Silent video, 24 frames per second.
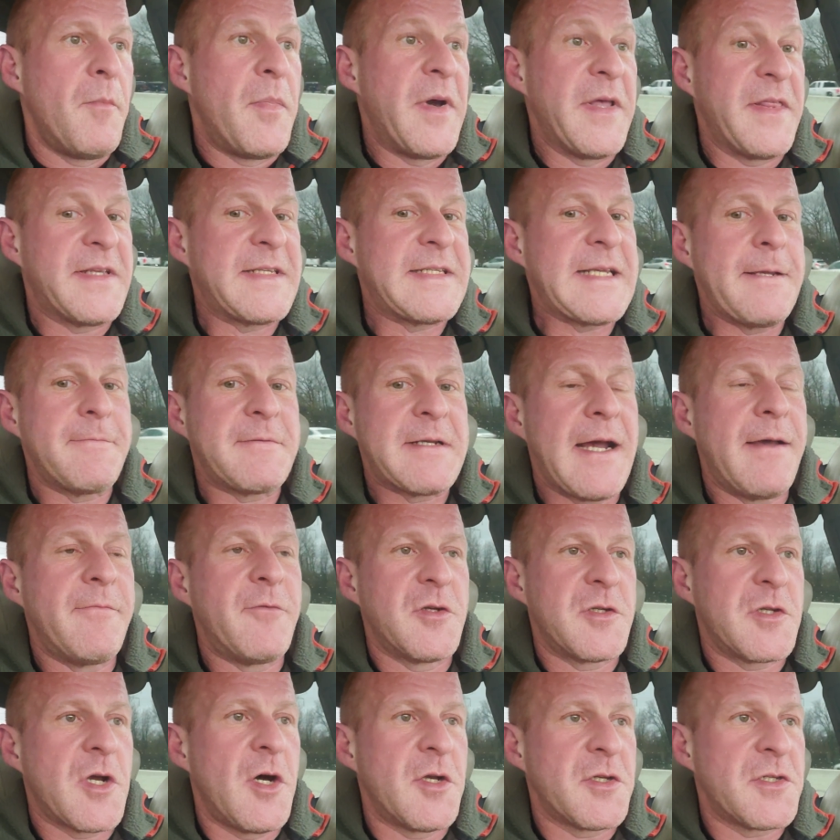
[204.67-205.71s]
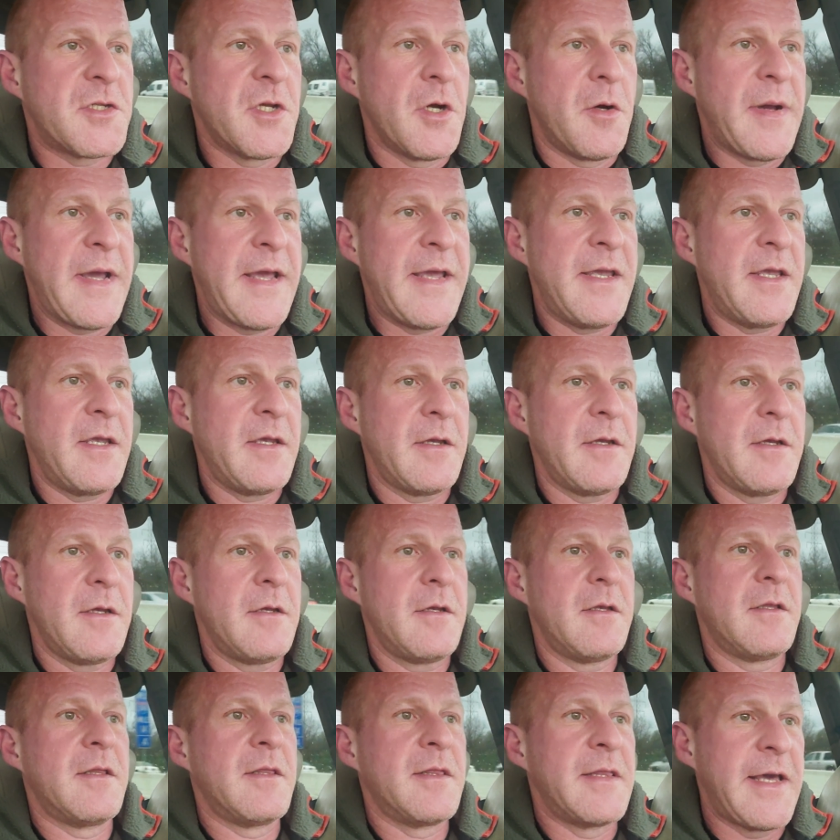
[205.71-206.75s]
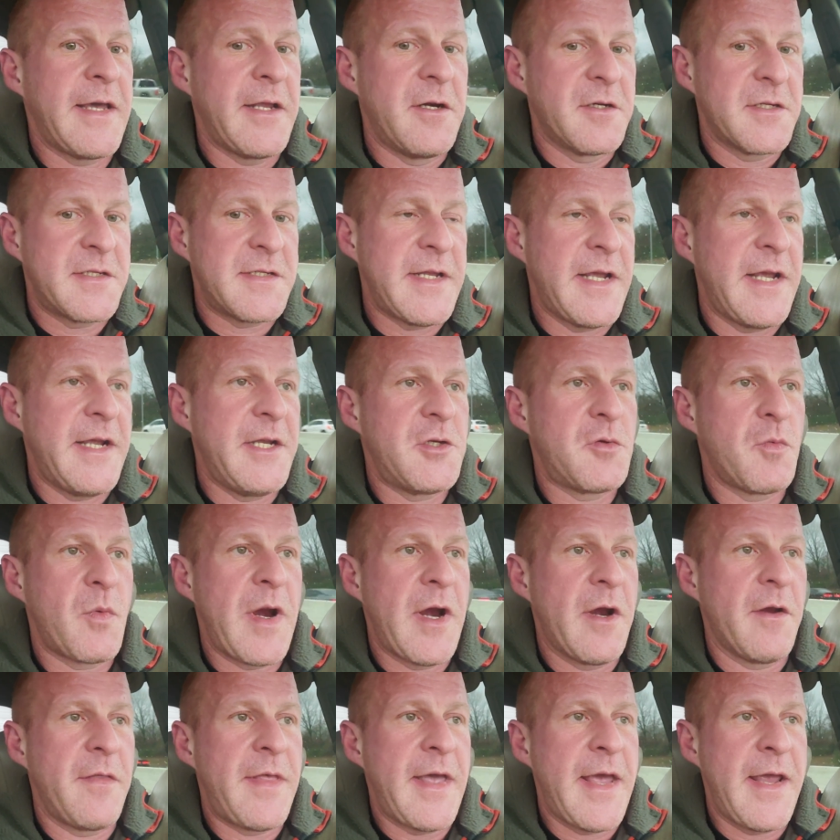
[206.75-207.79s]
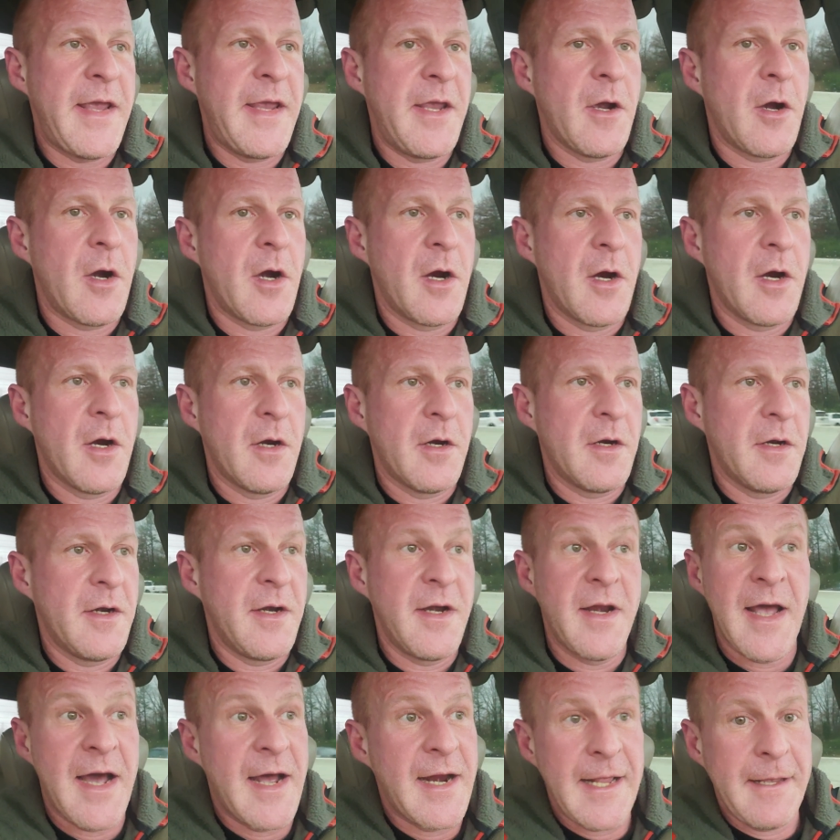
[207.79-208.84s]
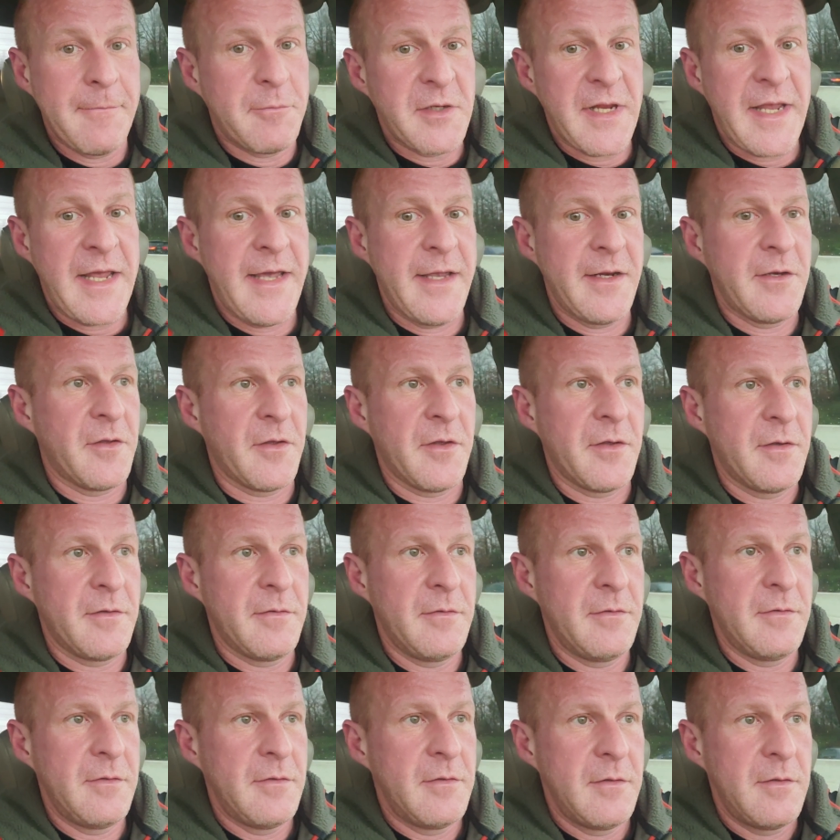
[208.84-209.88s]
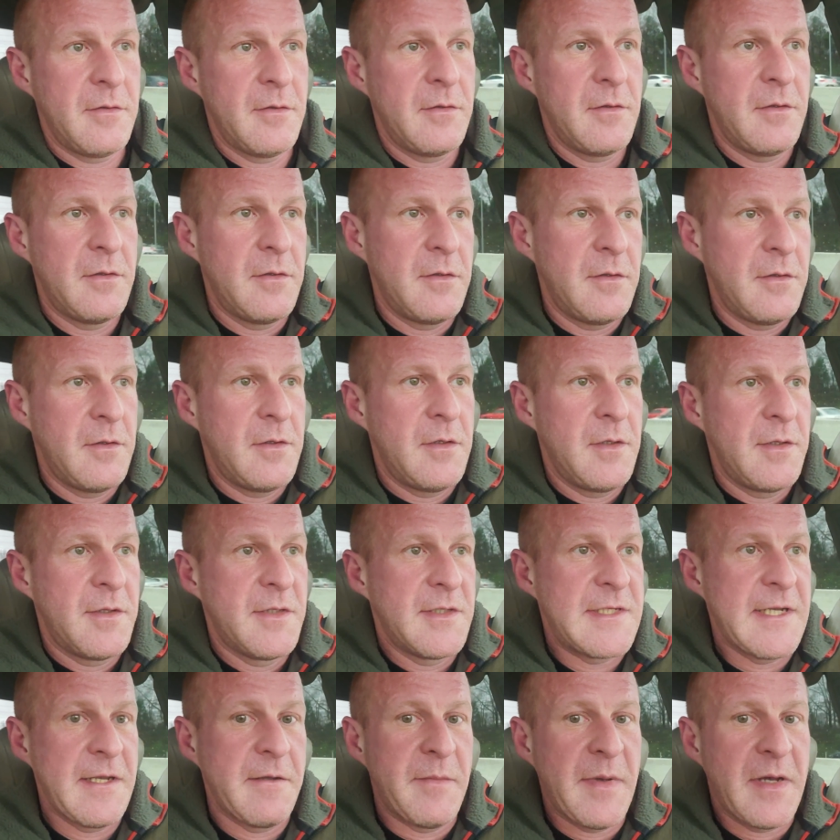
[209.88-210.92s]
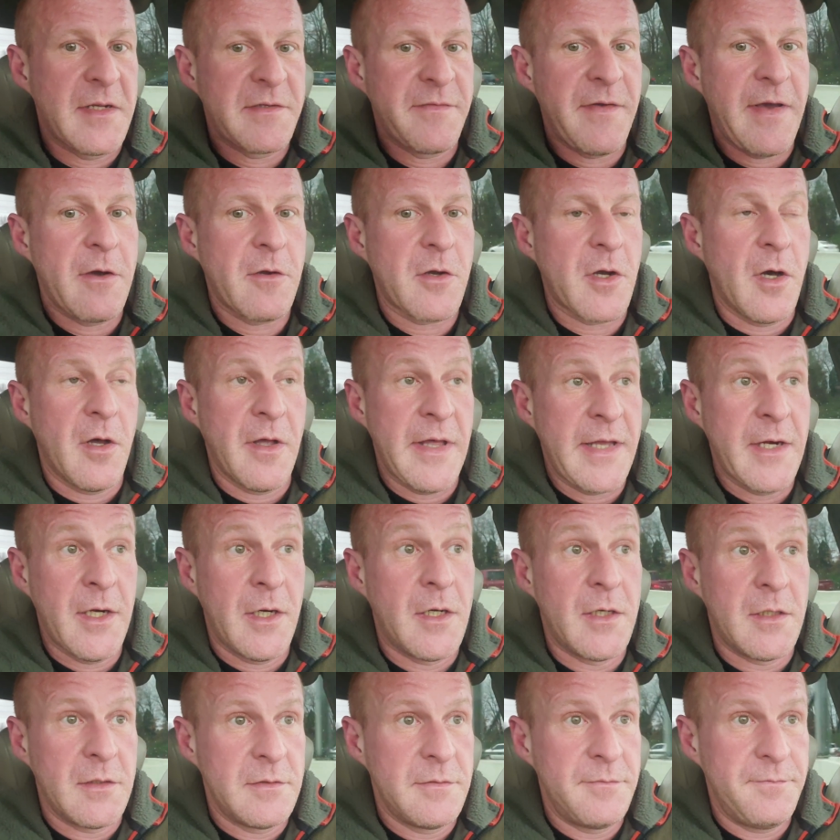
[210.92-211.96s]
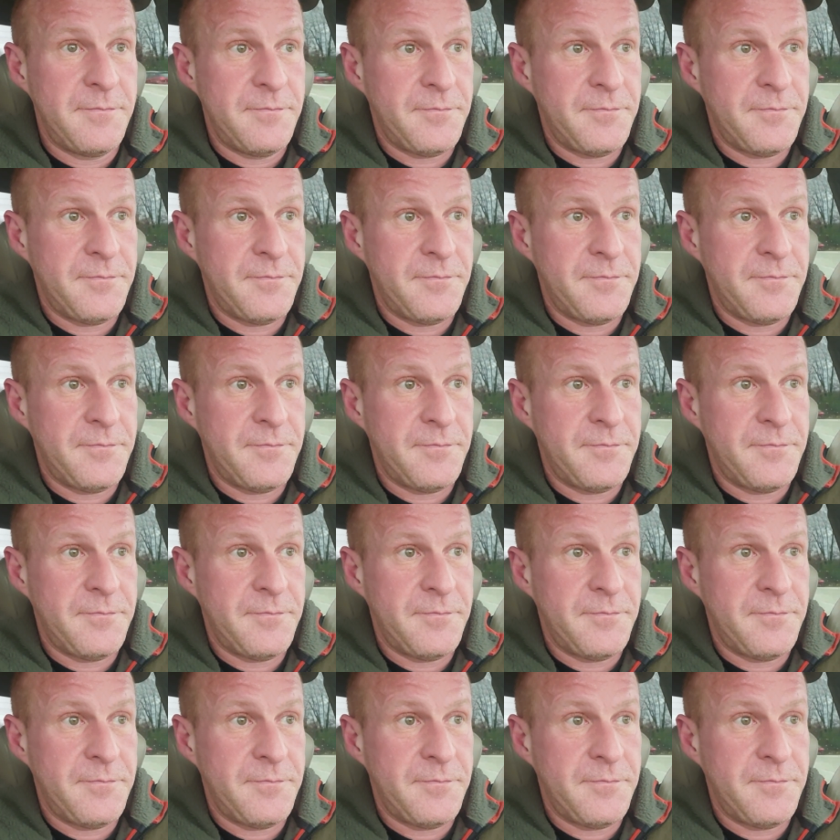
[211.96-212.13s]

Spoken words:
But at the same time, there's also a later stage where they are not able to handle the same amounts of alcohol at all.